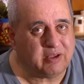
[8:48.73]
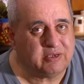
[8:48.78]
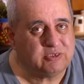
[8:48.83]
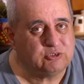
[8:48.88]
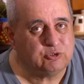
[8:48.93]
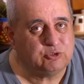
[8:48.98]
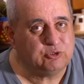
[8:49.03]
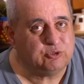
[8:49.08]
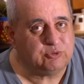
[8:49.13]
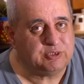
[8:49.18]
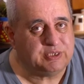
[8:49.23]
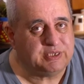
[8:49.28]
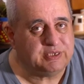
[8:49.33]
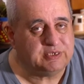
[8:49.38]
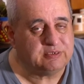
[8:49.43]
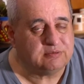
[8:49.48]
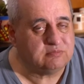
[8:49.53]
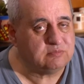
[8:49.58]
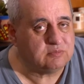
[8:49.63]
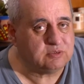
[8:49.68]
do you
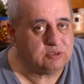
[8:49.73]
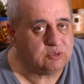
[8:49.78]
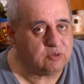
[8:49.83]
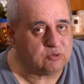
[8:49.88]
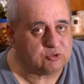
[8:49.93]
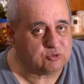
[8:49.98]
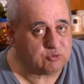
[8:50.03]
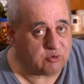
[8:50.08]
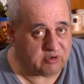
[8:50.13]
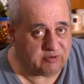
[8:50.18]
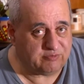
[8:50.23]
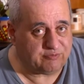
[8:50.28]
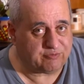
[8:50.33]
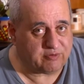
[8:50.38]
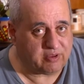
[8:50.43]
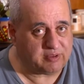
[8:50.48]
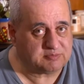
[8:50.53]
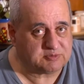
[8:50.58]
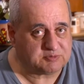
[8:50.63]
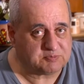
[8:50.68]
need 20
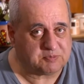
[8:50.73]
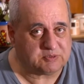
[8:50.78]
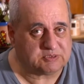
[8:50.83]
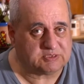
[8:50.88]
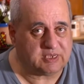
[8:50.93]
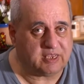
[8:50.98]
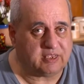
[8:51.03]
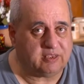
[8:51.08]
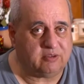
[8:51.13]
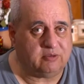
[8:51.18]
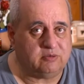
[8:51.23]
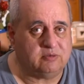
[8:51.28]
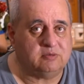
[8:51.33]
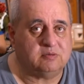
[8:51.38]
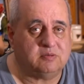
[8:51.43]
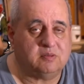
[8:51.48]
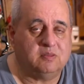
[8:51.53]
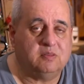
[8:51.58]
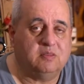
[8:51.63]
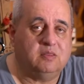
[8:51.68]
frames per second
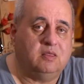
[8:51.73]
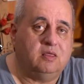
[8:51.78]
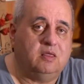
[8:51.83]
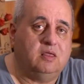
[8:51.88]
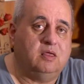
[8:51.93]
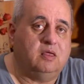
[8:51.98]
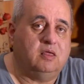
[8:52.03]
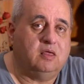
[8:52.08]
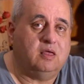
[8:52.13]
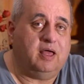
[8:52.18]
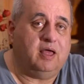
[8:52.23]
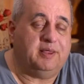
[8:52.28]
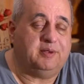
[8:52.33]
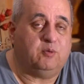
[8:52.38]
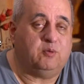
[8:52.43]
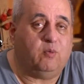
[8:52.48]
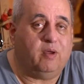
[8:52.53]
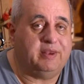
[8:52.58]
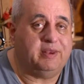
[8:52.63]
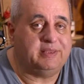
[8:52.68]
at a
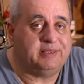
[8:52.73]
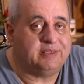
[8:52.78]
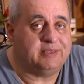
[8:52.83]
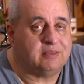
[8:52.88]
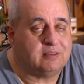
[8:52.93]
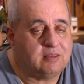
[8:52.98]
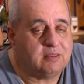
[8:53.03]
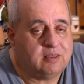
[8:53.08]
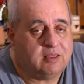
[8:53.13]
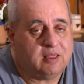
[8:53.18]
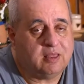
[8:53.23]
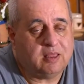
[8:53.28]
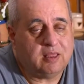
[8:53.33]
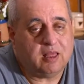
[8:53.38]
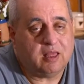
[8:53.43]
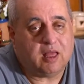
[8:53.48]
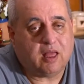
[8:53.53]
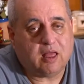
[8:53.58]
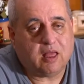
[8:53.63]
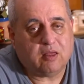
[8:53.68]
wedding?
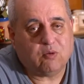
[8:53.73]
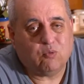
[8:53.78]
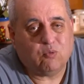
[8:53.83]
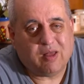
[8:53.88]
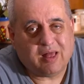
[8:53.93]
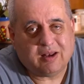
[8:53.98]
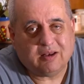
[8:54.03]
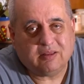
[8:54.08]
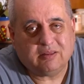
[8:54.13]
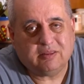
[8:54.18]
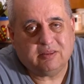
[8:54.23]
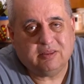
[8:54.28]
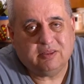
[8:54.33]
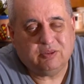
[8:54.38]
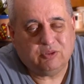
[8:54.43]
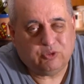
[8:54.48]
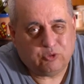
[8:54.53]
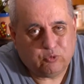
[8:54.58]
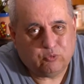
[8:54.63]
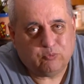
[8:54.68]
Well,
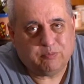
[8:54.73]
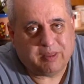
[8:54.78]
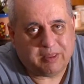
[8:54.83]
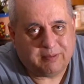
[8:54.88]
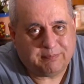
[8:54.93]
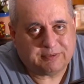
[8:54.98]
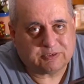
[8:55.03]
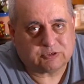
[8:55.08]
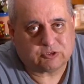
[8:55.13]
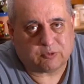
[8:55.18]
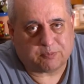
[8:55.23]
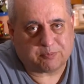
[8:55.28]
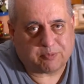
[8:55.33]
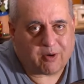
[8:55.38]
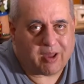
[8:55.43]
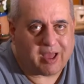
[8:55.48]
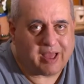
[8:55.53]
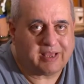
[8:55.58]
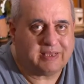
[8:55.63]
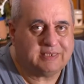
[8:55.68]
you may be
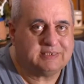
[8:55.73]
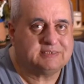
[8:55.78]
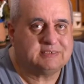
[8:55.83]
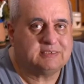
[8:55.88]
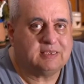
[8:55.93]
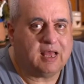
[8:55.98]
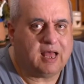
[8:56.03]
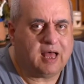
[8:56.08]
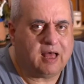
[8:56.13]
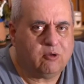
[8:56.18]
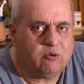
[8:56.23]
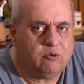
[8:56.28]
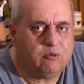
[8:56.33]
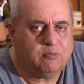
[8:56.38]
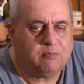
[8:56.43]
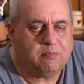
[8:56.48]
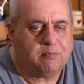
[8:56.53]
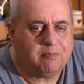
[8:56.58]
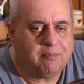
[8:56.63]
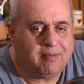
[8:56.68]
surprised
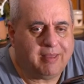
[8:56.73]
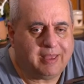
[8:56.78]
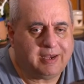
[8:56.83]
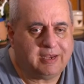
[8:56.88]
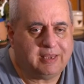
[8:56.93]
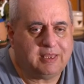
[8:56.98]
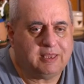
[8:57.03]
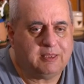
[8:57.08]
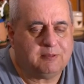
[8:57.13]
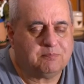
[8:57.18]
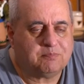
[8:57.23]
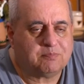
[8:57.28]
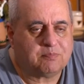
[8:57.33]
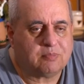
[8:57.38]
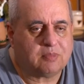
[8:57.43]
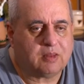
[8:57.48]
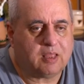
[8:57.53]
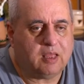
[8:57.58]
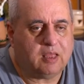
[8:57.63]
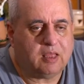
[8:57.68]
how many
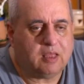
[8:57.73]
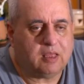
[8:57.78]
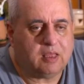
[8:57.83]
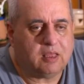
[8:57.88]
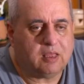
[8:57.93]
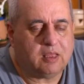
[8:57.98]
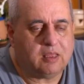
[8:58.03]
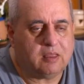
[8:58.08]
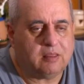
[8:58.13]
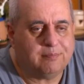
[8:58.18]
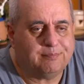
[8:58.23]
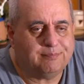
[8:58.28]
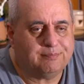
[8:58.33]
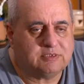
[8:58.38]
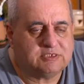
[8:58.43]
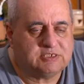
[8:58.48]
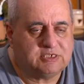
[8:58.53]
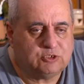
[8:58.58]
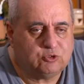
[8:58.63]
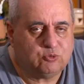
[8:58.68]

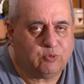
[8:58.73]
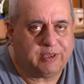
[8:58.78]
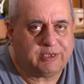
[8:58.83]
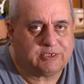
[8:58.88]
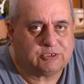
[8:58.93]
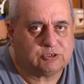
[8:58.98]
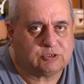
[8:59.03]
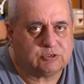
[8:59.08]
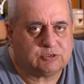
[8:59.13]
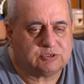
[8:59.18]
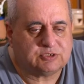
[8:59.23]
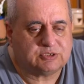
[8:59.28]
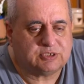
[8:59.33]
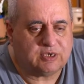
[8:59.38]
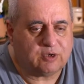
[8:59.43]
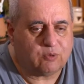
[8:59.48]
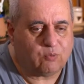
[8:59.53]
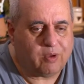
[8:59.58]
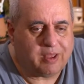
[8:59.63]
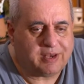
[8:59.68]
situations in
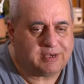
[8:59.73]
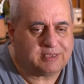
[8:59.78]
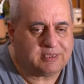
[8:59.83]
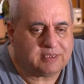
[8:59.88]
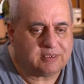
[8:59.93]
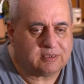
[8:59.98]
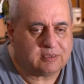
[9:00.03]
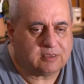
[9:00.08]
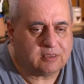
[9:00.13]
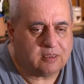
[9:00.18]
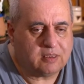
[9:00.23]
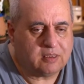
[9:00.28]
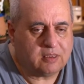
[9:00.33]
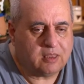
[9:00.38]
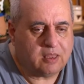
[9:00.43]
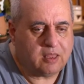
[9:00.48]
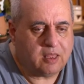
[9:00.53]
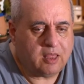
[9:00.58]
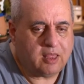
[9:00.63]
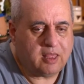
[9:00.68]
a wedding
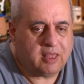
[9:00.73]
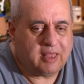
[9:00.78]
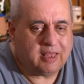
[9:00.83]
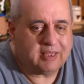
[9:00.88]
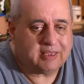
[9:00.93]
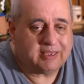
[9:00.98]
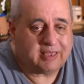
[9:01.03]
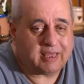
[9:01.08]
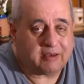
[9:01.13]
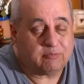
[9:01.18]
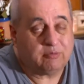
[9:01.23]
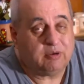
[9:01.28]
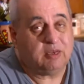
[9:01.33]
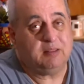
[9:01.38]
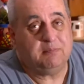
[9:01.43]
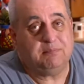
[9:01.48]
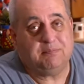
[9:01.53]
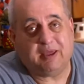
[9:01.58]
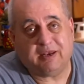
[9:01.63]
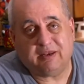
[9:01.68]
can
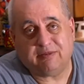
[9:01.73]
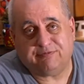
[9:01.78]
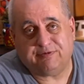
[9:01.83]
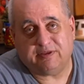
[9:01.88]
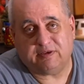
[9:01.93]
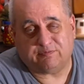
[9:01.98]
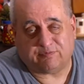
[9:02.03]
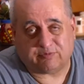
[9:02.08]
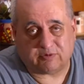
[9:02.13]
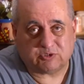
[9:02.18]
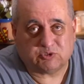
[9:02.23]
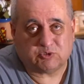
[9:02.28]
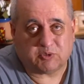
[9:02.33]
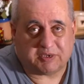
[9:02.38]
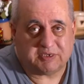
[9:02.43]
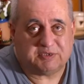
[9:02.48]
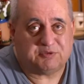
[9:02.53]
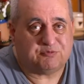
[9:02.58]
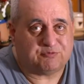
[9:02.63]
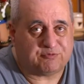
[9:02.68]
really benefit from
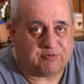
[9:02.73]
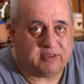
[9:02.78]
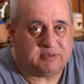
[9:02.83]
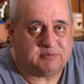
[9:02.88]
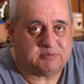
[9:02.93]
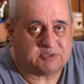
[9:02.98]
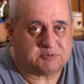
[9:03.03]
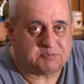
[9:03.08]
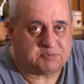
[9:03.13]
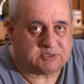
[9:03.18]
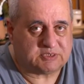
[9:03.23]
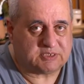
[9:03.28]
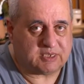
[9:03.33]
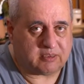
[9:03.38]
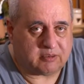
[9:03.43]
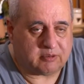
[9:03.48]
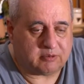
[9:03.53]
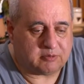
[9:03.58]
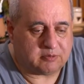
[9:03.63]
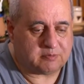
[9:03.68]
20 frames per
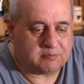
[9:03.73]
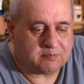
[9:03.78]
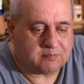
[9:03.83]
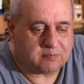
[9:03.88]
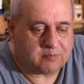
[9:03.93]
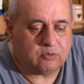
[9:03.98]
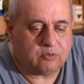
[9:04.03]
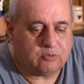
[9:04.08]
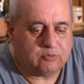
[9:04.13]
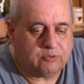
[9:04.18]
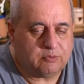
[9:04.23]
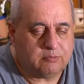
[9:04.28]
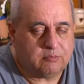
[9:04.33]
second. The